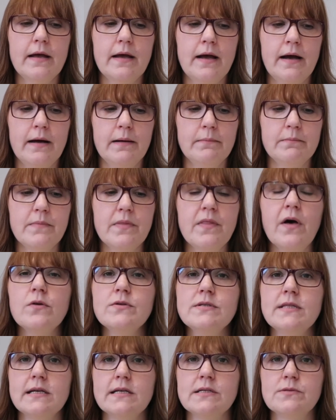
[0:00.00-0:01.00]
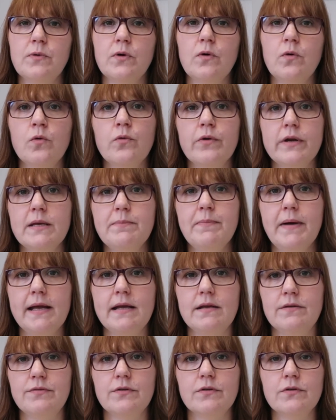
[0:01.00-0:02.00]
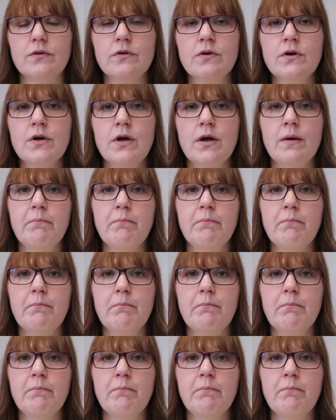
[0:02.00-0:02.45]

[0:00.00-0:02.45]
Those things were already paid for,